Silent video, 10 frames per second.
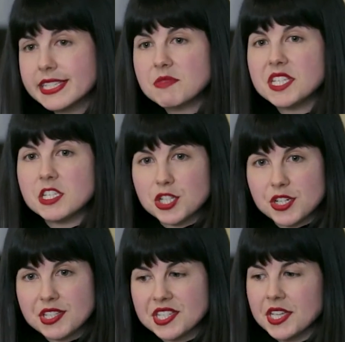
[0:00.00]
same
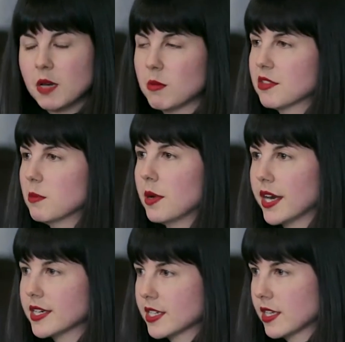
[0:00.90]
teachers, a month
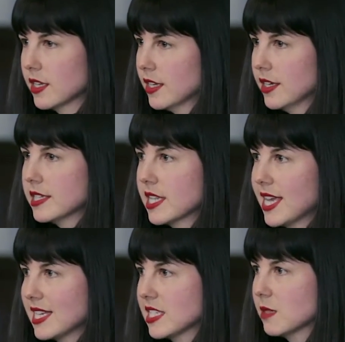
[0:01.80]
apart. So they
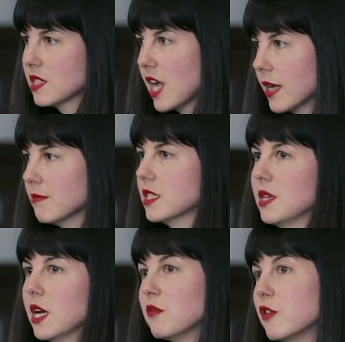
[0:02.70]
had some time to
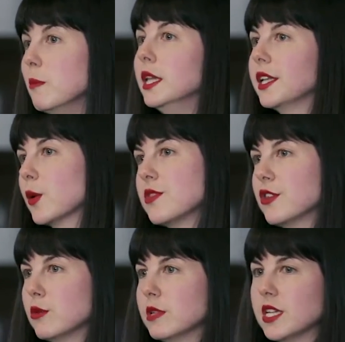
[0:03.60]
become familiar with
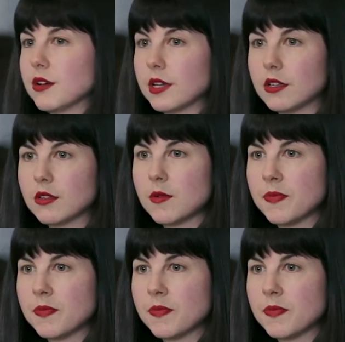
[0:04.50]
the new material.